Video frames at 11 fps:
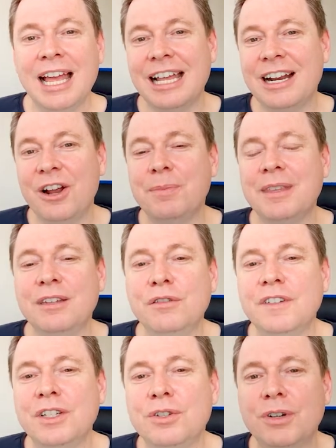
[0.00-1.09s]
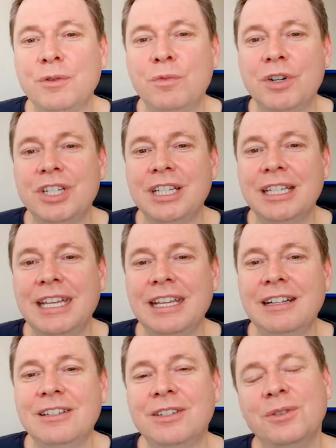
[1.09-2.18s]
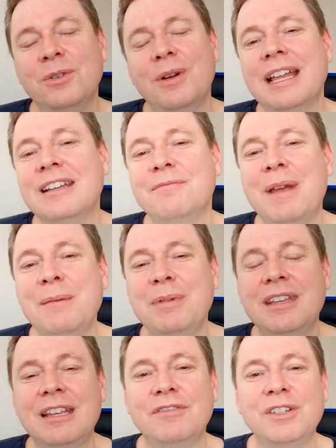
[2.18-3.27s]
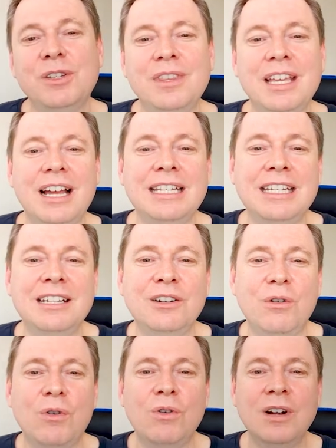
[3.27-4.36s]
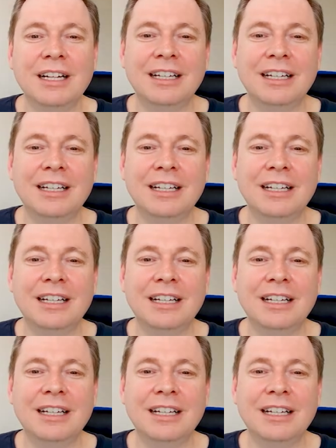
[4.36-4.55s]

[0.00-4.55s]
and I hope that you've enjoyed watching it here too, and maybe given you the idea or